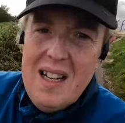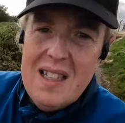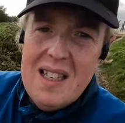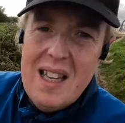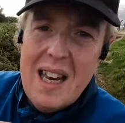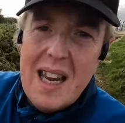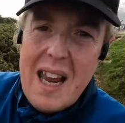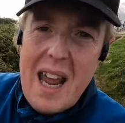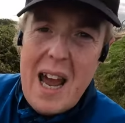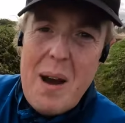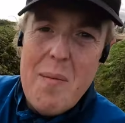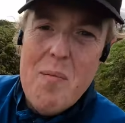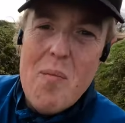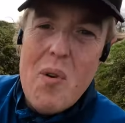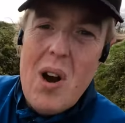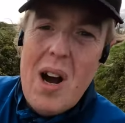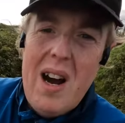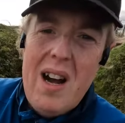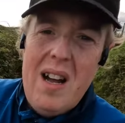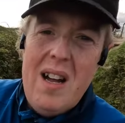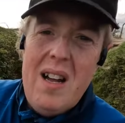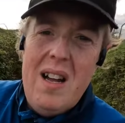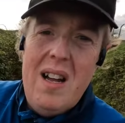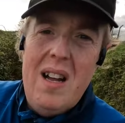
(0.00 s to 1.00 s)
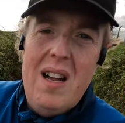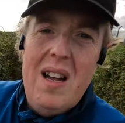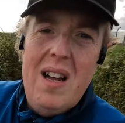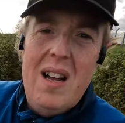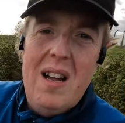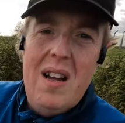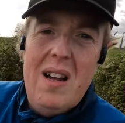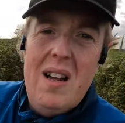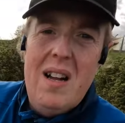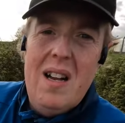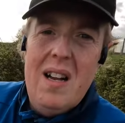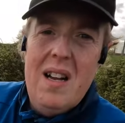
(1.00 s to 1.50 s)
to the camera
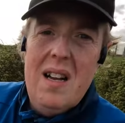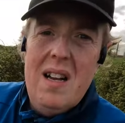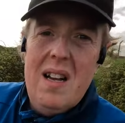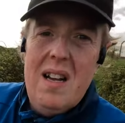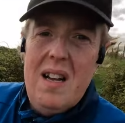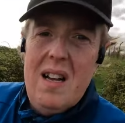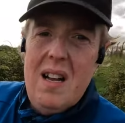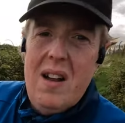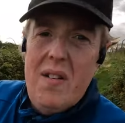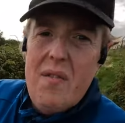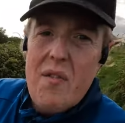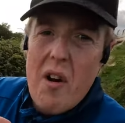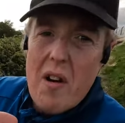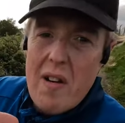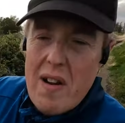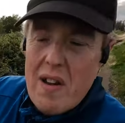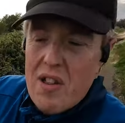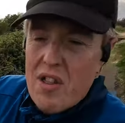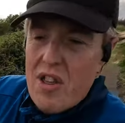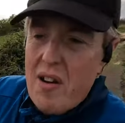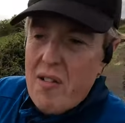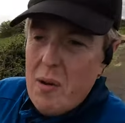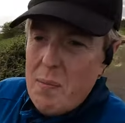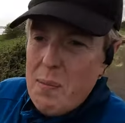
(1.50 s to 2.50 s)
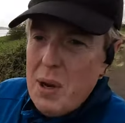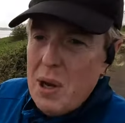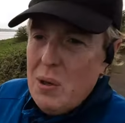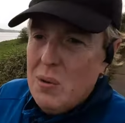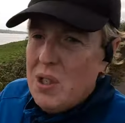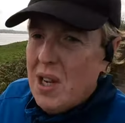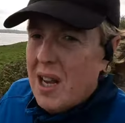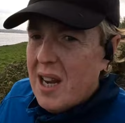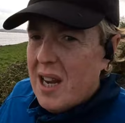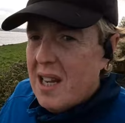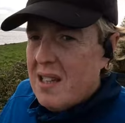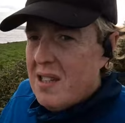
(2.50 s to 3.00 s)
very
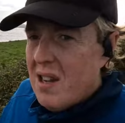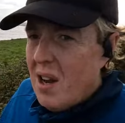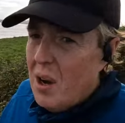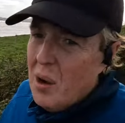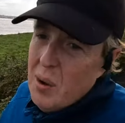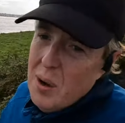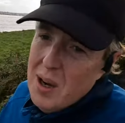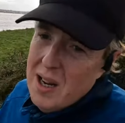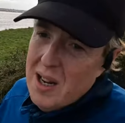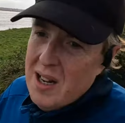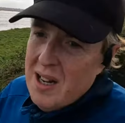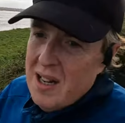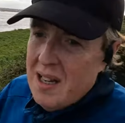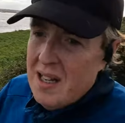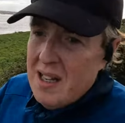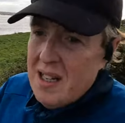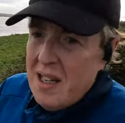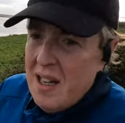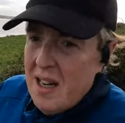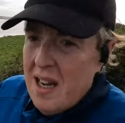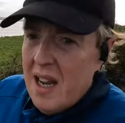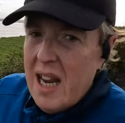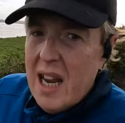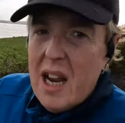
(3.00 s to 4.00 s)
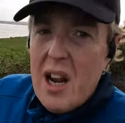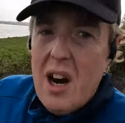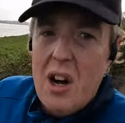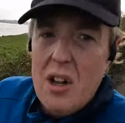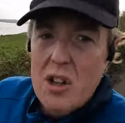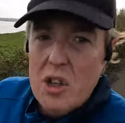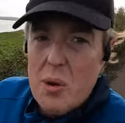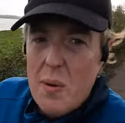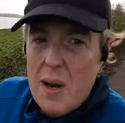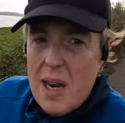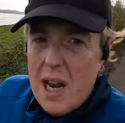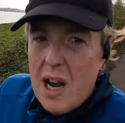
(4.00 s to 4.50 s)
therapeutic, so it
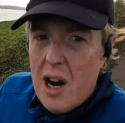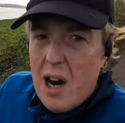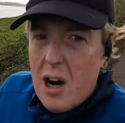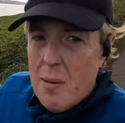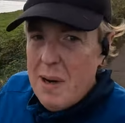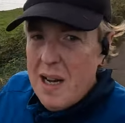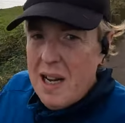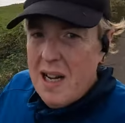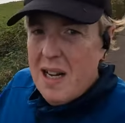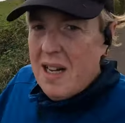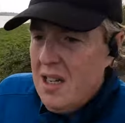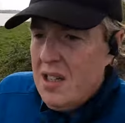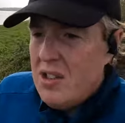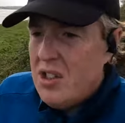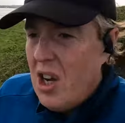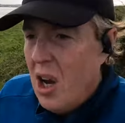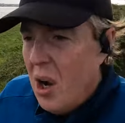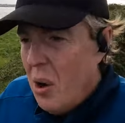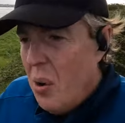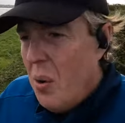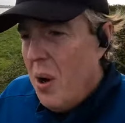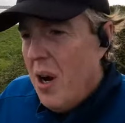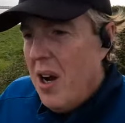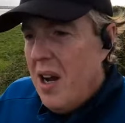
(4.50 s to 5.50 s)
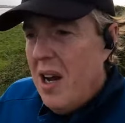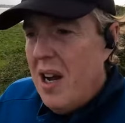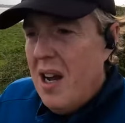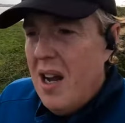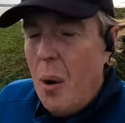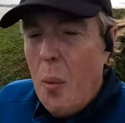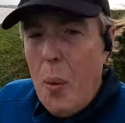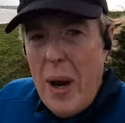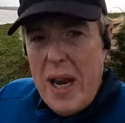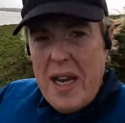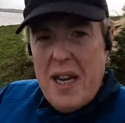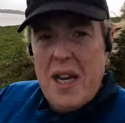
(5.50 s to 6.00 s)
can't do any harm. So
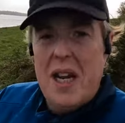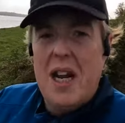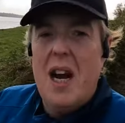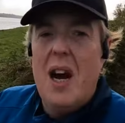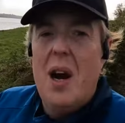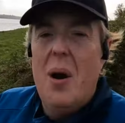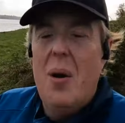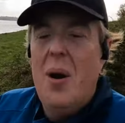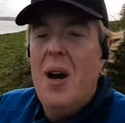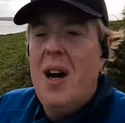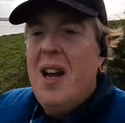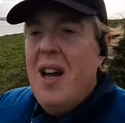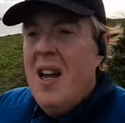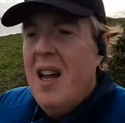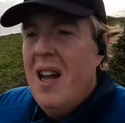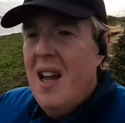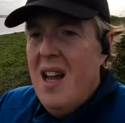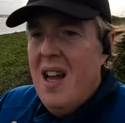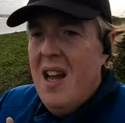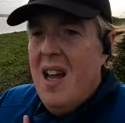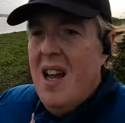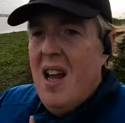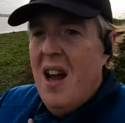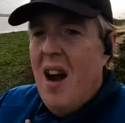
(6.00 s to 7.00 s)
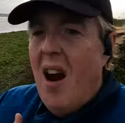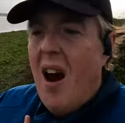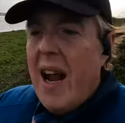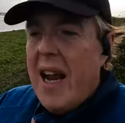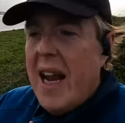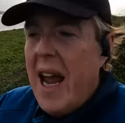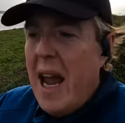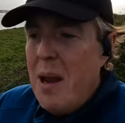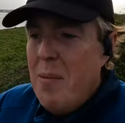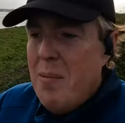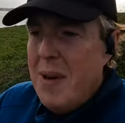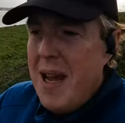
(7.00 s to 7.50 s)
a week ago, I
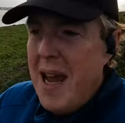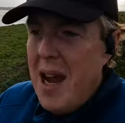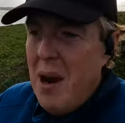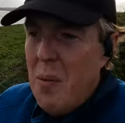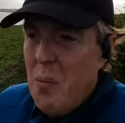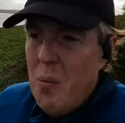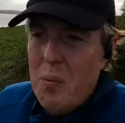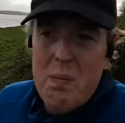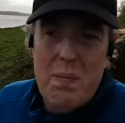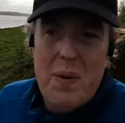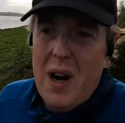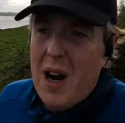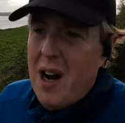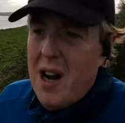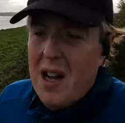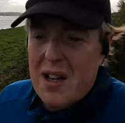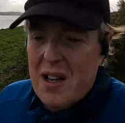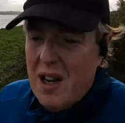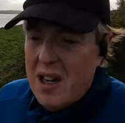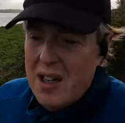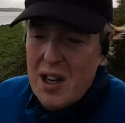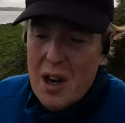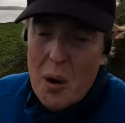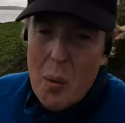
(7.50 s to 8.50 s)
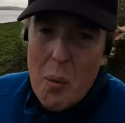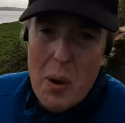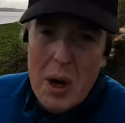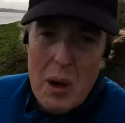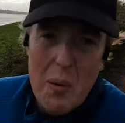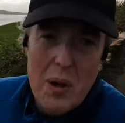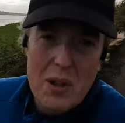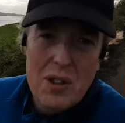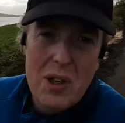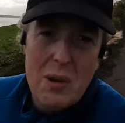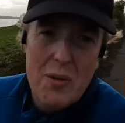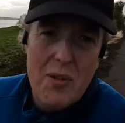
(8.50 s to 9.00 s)
came down, I don't know what
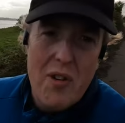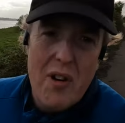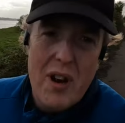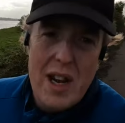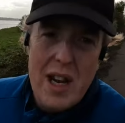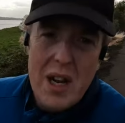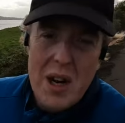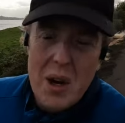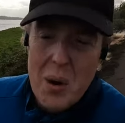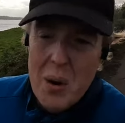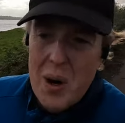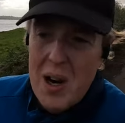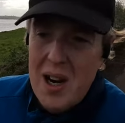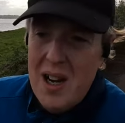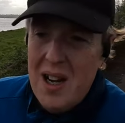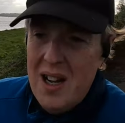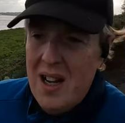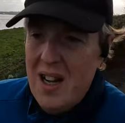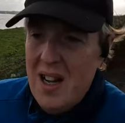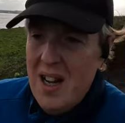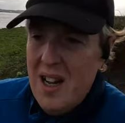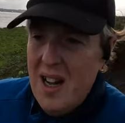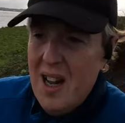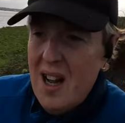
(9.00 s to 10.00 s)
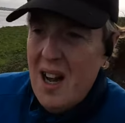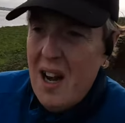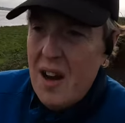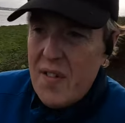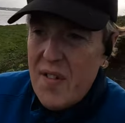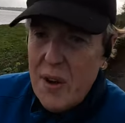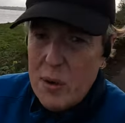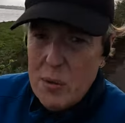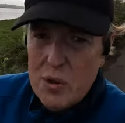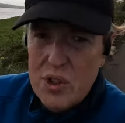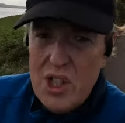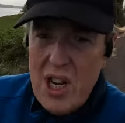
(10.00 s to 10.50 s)
it was, I was very ill.
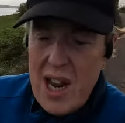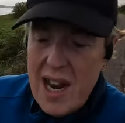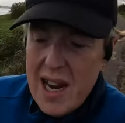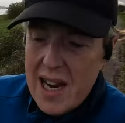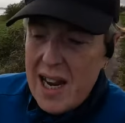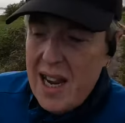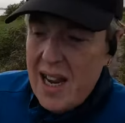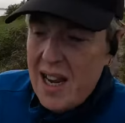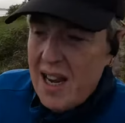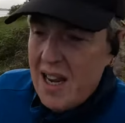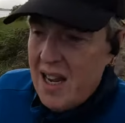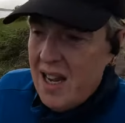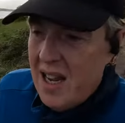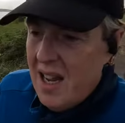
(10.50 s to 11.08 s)
I felt sick,